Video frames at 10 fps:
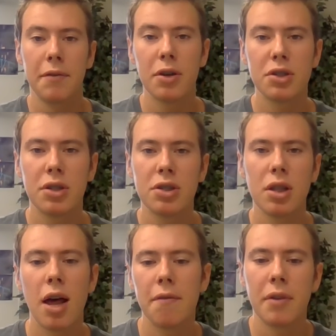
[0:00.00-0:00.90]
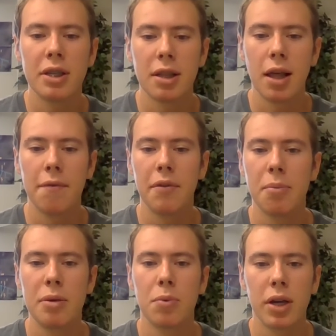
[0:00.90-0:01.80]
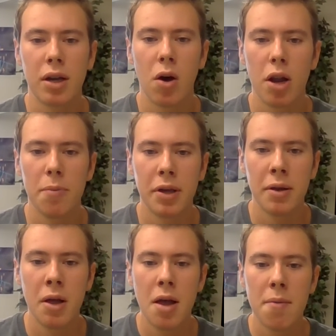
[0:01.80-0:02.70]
And there's a lot of things in life that people get caught up in,